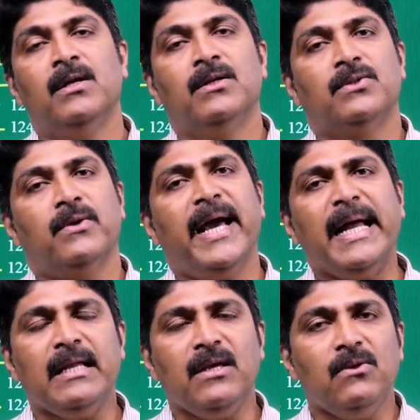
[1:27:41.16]
So
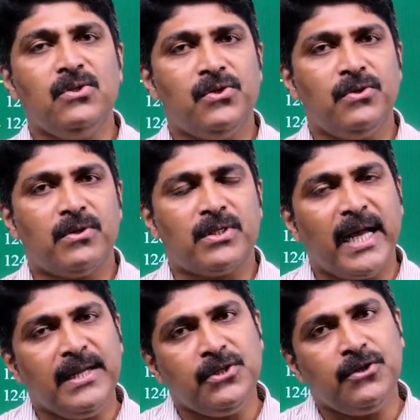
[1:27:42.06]
and you
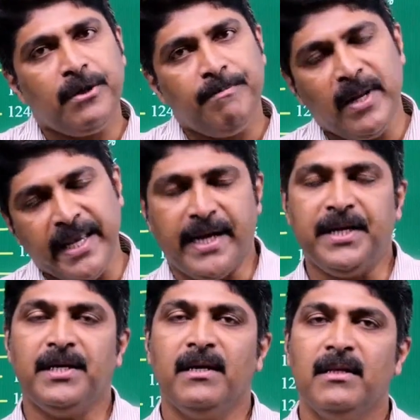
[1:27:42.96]
try to
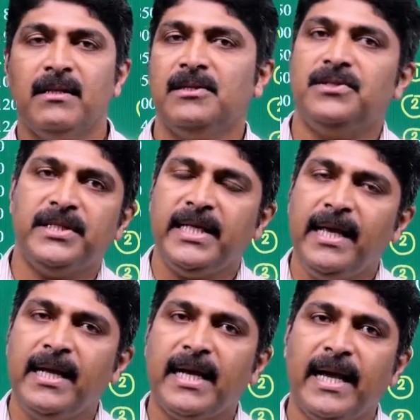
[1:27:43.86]
replicate the
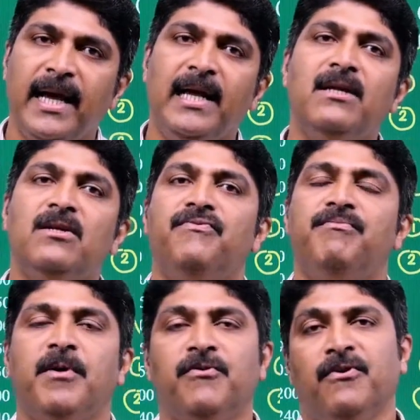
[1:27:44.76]
same kind
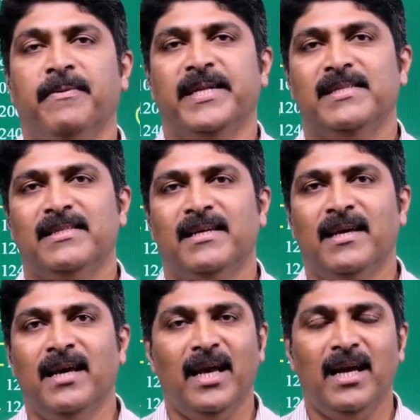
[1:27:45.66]
of performance
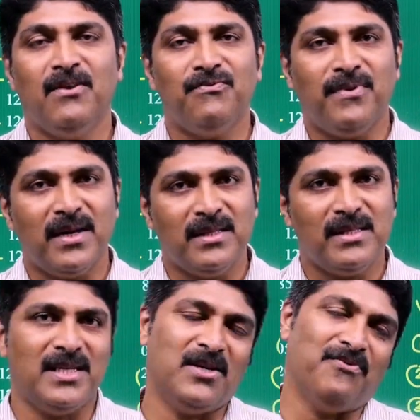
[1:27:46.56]
in further
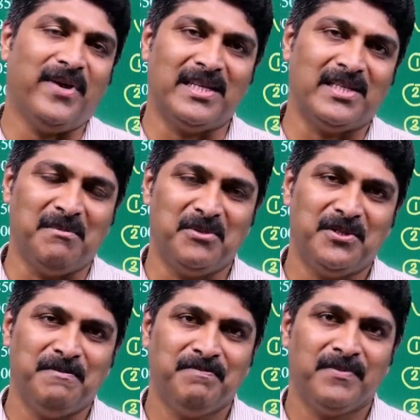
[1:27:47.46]
set of
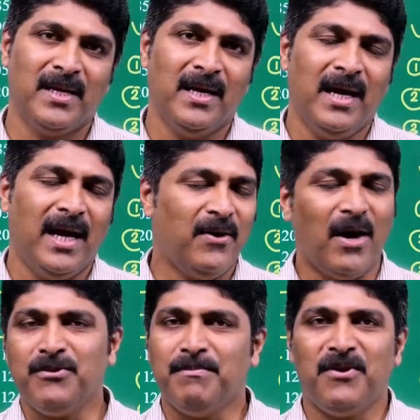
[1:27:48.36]
exams. And you
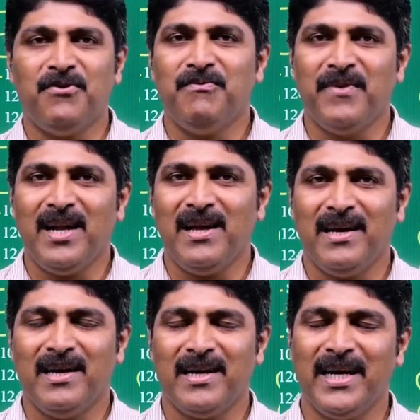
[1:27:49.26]
have to perform well.
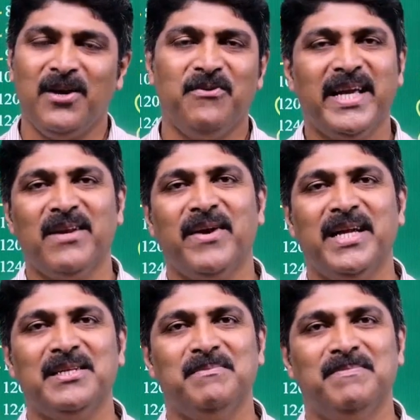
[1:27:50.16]
Right now we can
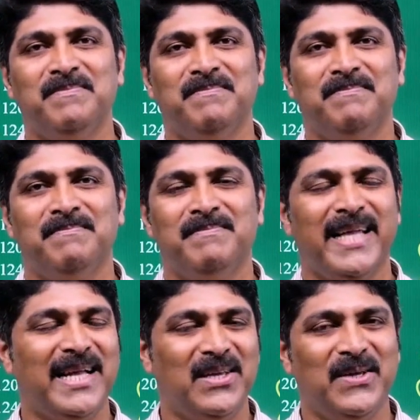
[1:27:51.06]
wind up.
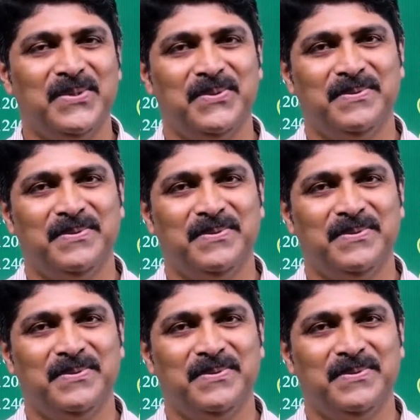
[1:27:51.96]
Thank you.